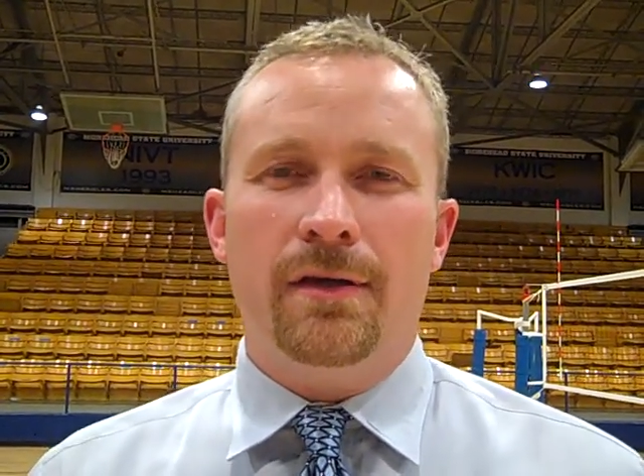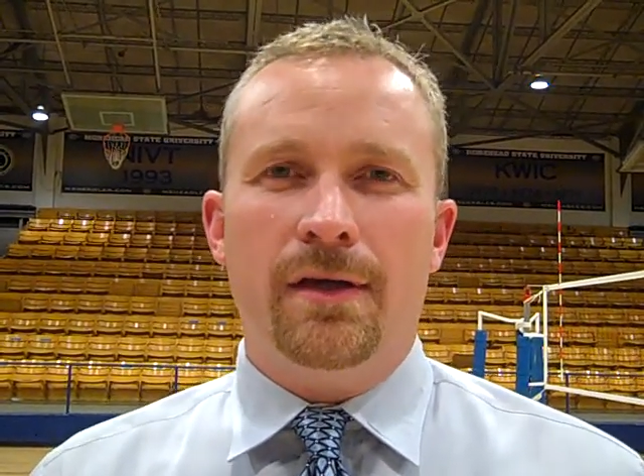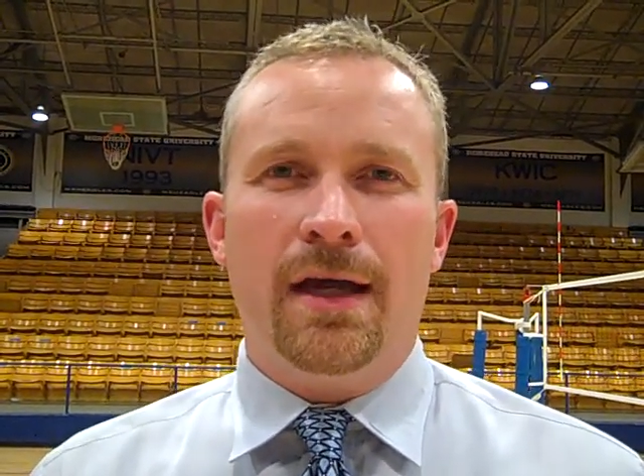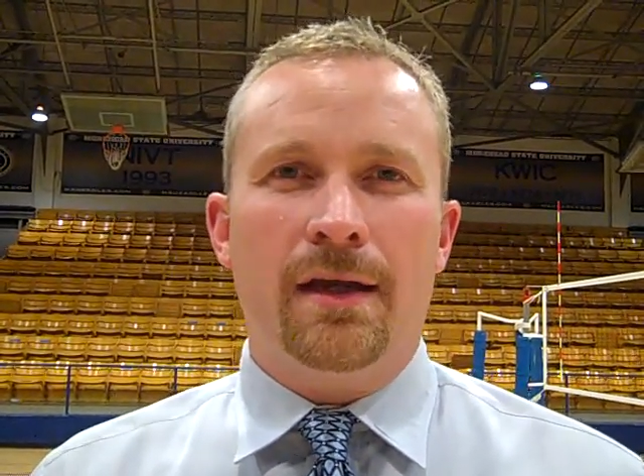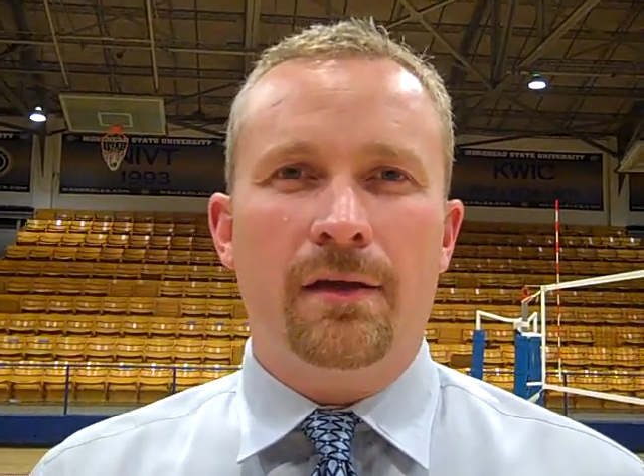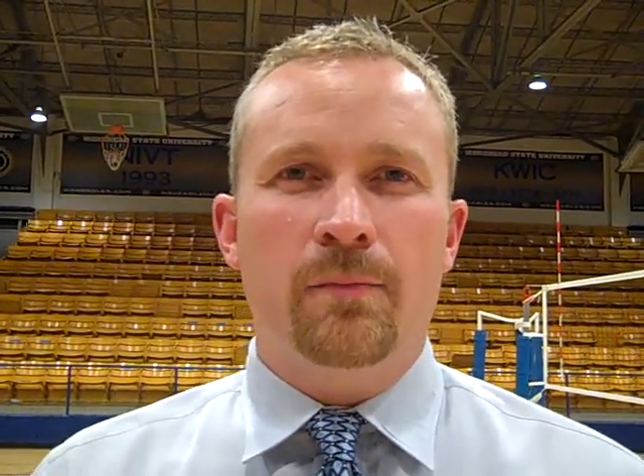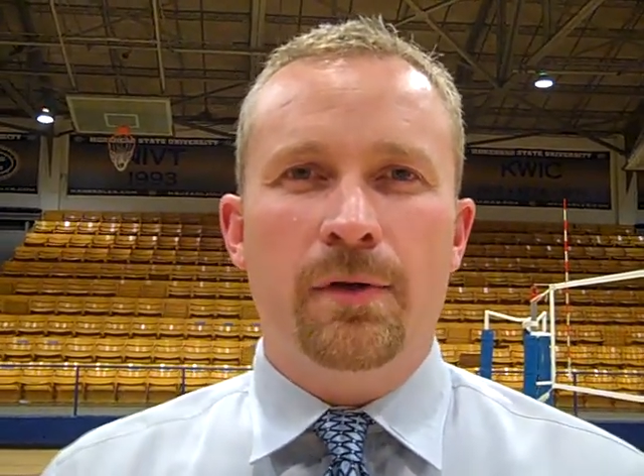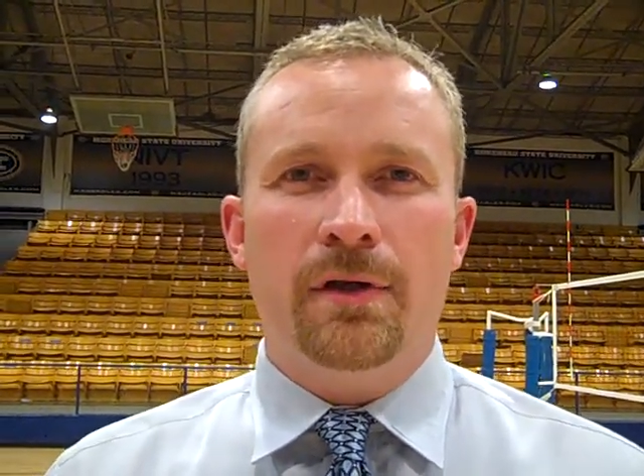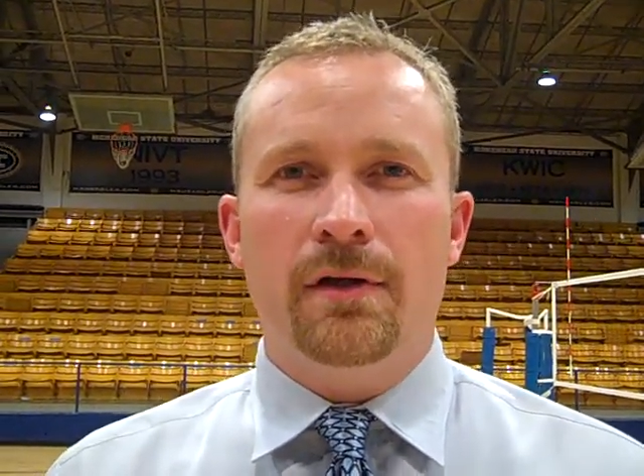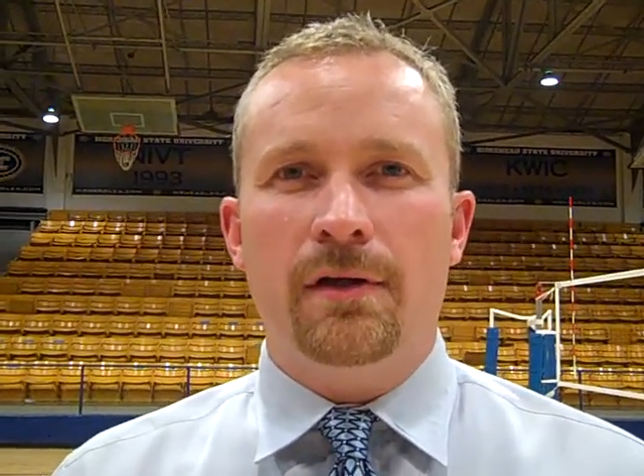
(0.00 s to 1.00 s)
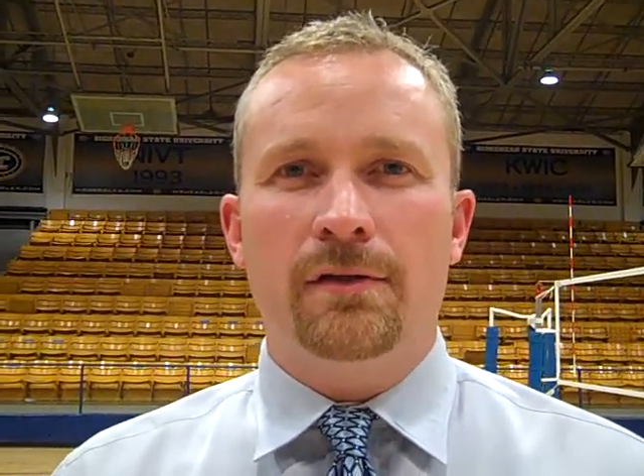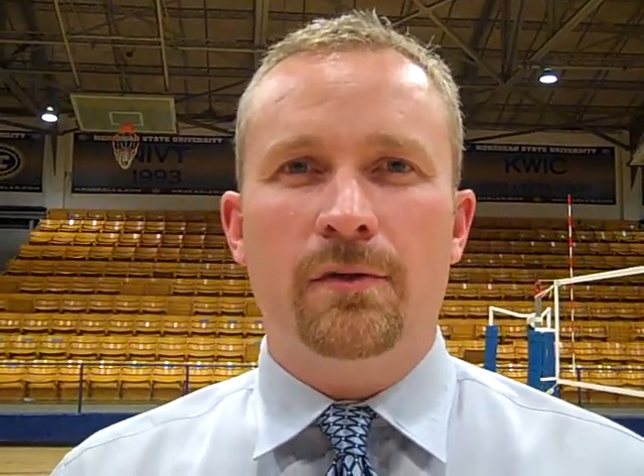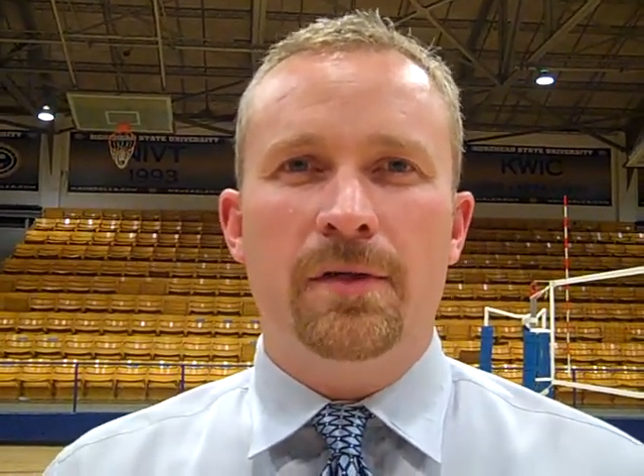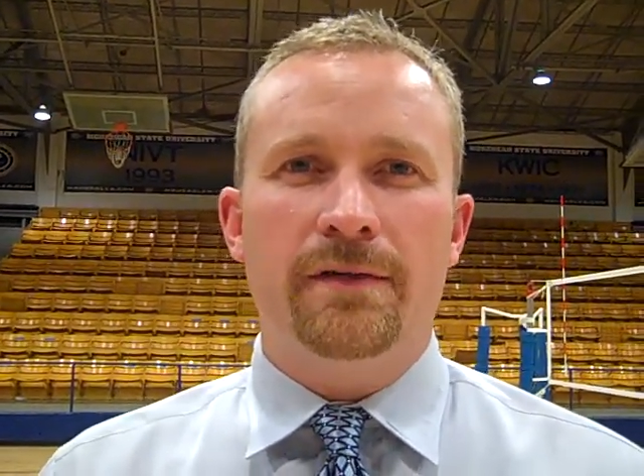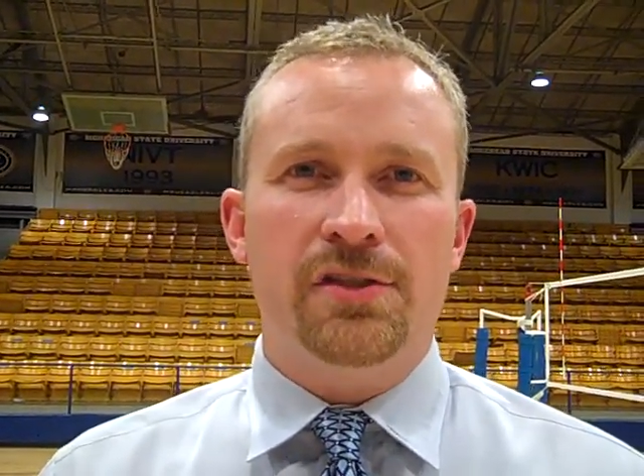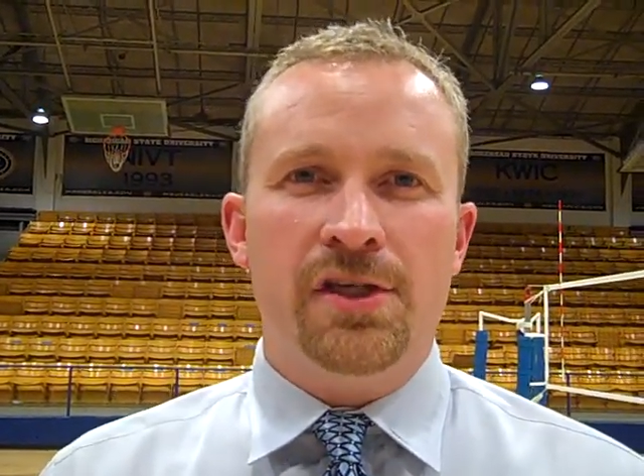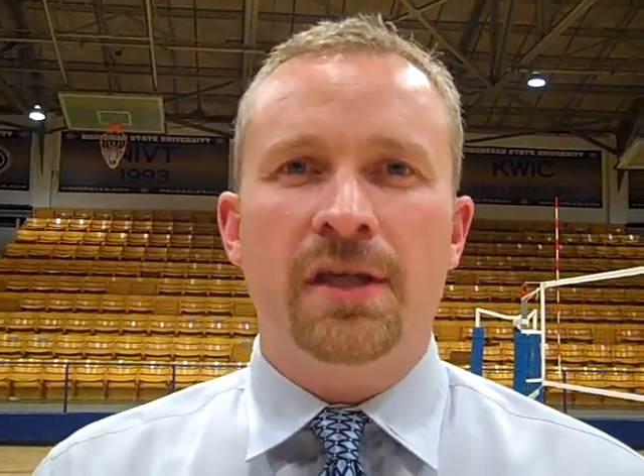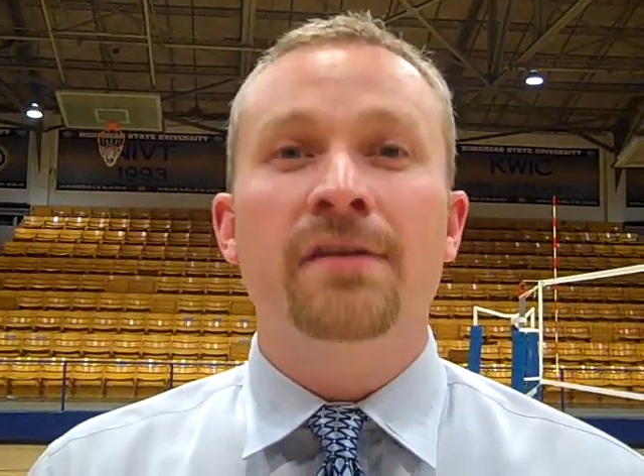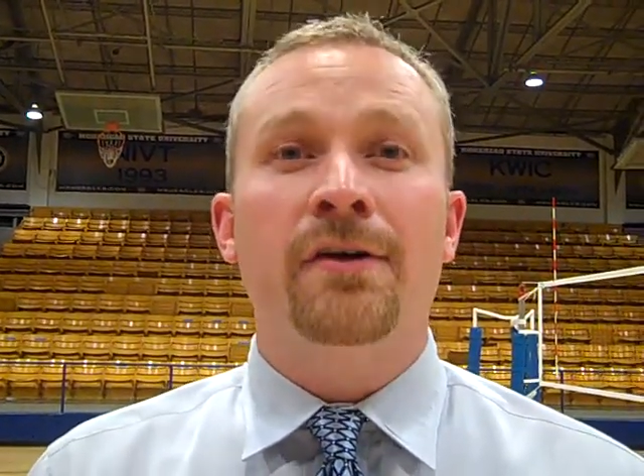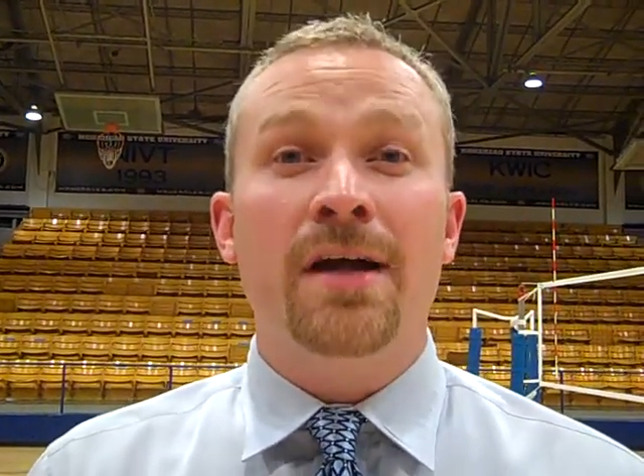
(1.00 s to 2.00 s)
you, kind of can put a, a, little bit of a
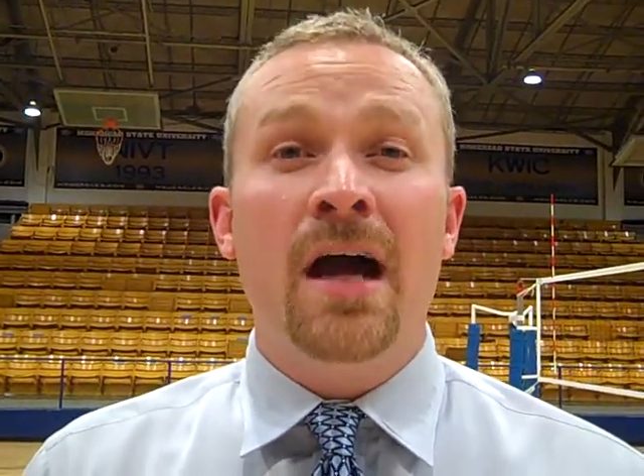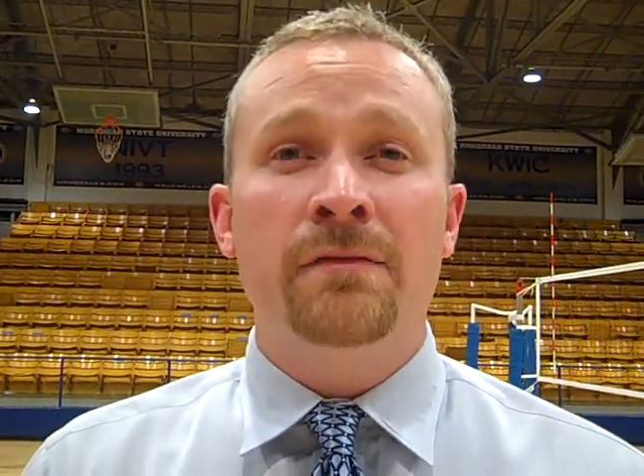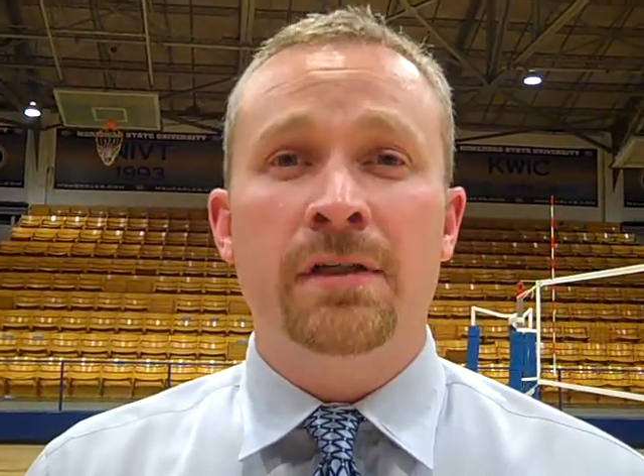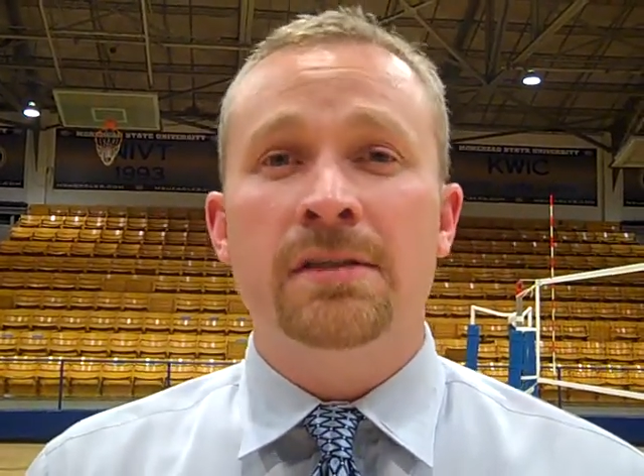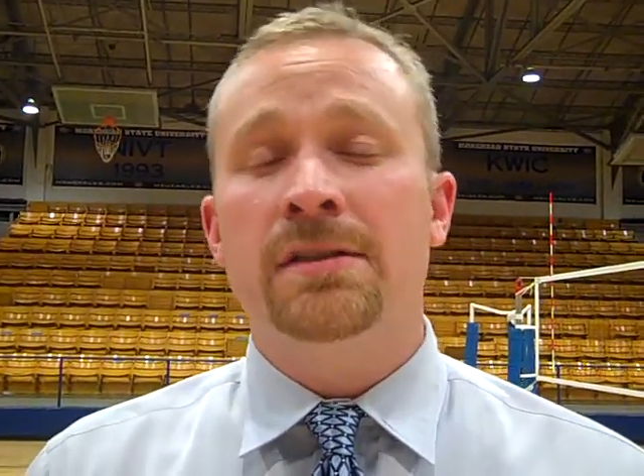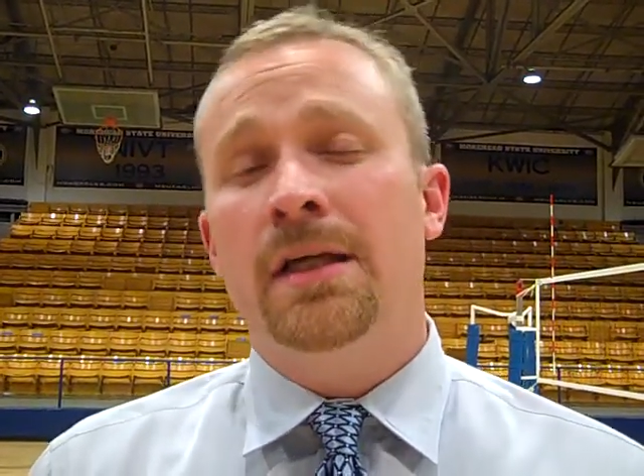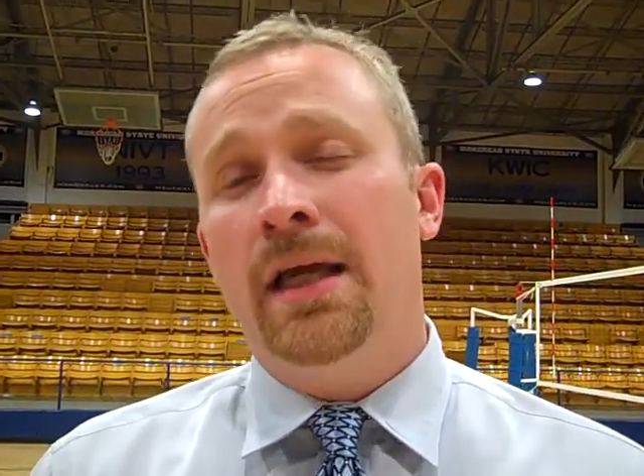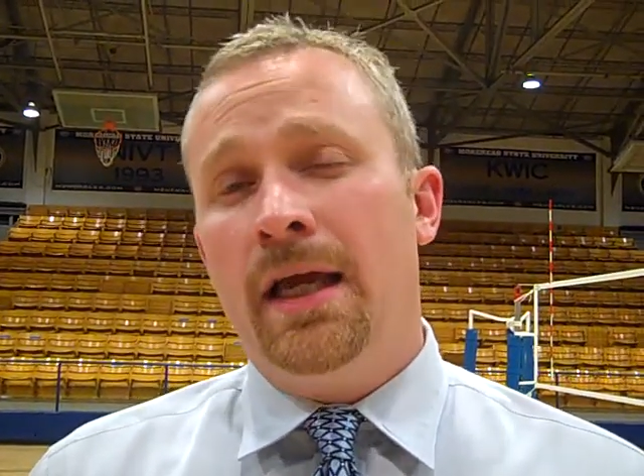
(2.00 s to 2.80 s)
chink in their confidence,